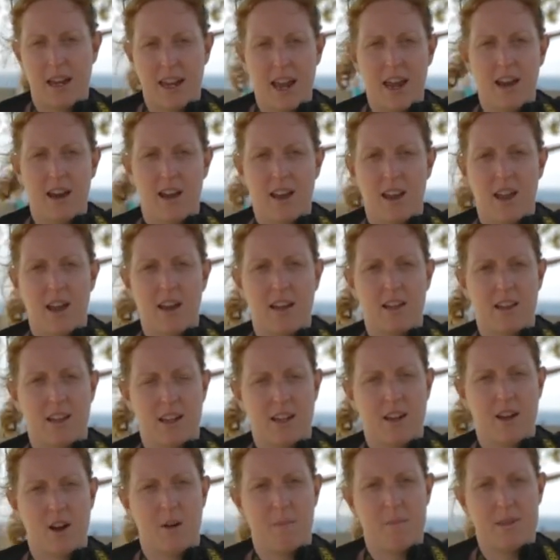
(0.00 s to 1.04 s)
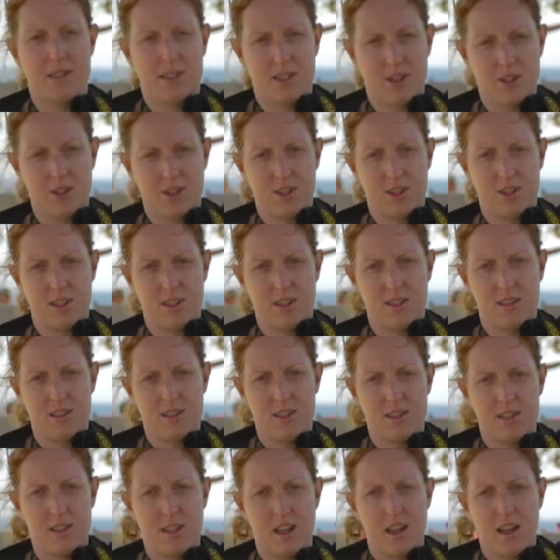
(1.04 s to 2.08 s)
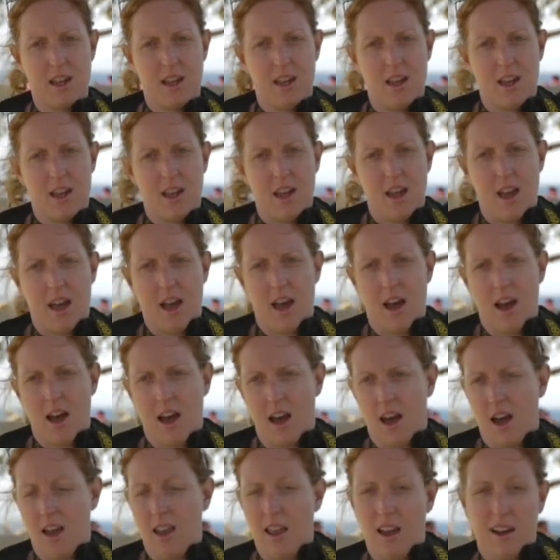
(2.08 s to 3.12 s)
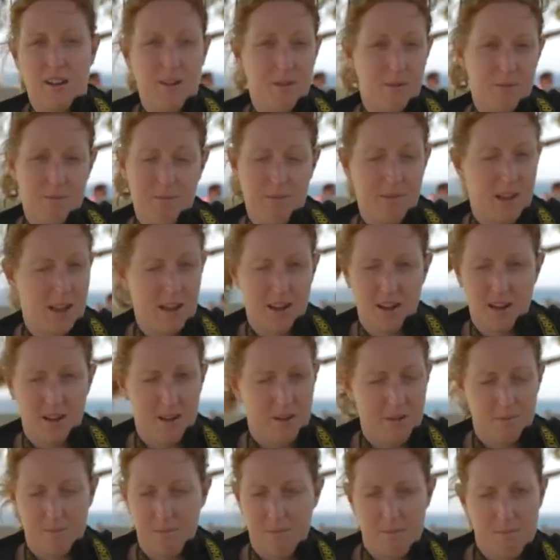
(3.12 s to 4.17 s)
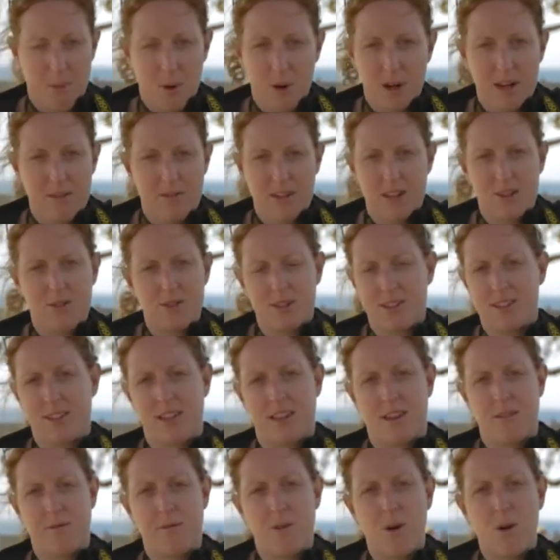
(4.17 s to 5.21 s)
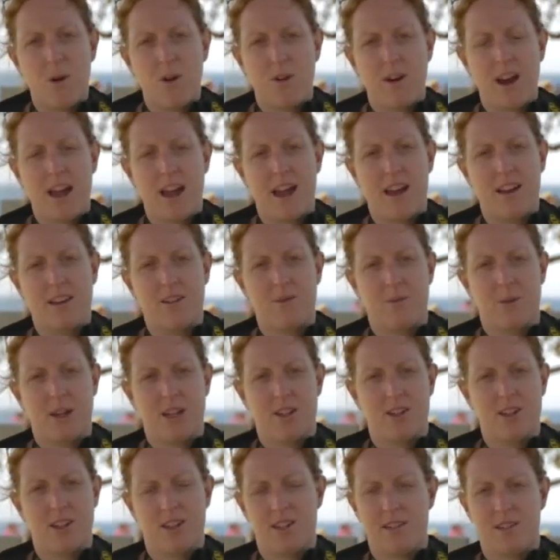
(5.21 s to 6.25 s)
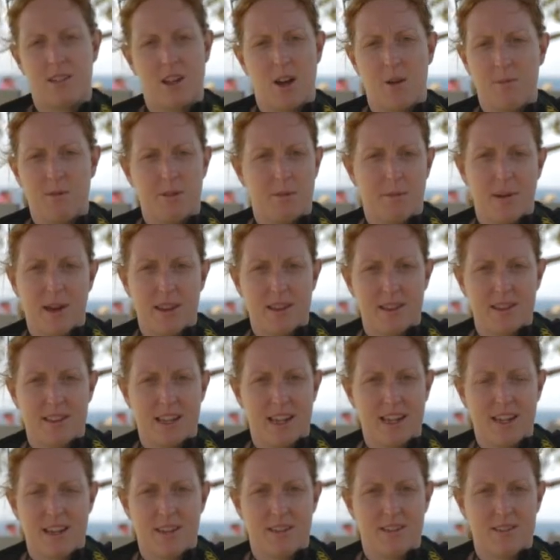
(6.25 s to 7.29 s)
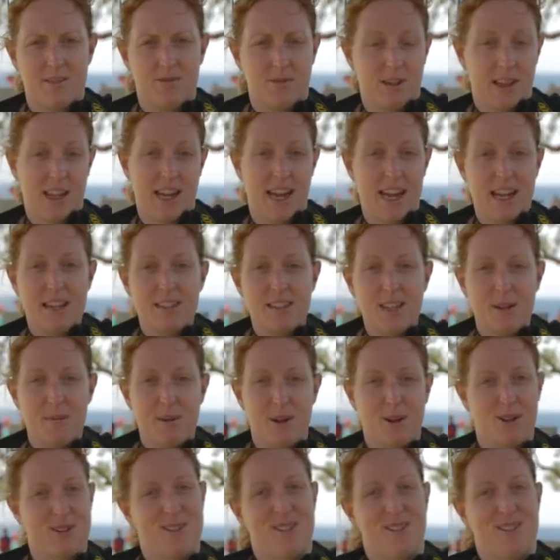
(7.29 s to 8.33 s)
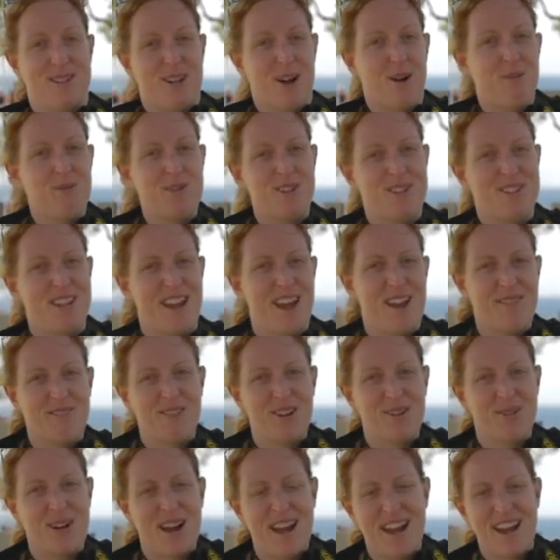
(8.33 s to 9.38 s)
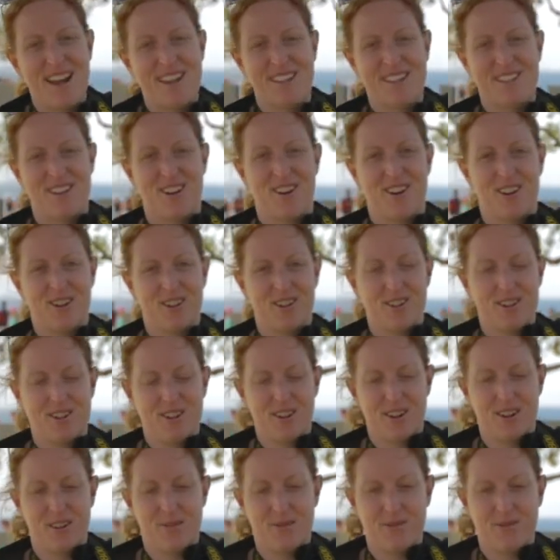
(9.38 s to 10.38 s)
Again, I like clean compositions. I like a point of interest in the foreground, which at Sculpture by the Sea is really easy because the sculptures are everywhere. So